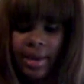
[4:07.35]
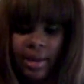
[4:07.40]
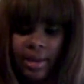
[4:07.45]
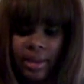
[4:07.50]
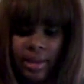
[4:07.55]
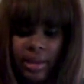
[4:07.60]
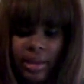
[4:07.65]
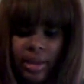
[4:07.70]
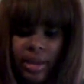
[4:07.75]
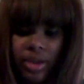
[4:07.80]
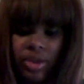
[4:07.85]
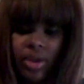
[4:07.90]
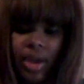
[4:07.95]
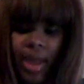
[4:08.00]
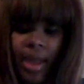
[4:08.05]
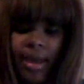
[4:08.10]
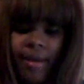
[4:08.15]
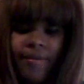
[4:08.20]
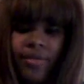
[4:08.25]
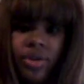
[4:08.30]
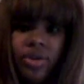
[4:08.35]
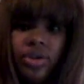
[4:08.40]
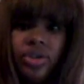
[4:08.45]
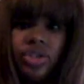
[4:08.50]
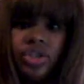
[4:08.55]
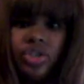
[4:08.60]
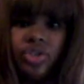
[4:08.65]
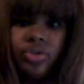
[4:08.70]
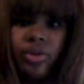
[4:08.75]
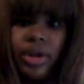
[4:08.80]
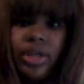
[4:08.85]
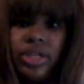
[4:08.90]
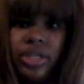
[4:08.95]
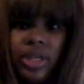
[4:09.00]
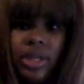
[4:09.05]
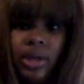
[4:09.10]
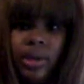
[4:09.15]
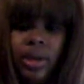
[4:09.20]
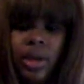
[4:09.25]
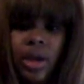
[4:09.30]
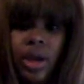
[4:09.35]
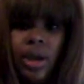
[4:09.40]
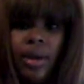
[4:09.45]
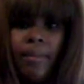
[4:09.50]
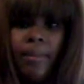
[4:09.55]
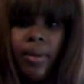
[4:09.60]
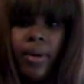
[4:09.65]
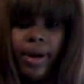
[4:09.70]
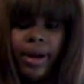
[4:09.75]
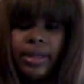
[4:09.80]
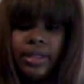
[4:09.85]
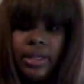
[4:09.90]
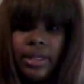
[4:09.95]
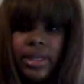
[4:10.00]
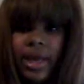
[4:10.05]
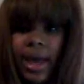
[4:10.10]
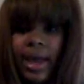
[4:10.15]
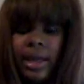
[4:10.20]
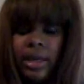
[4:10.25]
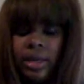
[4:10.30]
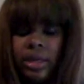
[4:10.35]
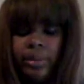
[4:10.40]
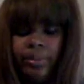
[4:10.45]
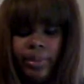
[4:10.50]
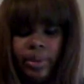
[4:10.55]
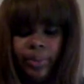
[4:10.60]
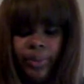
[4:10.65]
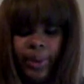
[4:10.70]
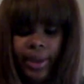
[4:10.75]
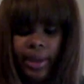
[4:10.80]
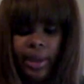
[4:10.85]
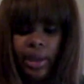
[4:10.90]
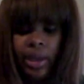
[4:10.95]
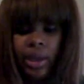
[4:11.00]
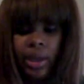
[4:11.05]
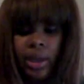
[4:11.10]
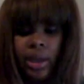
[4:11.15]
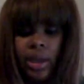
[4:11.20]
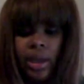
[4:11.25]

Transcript: and then there you have your stretchy part to tighten up your wig.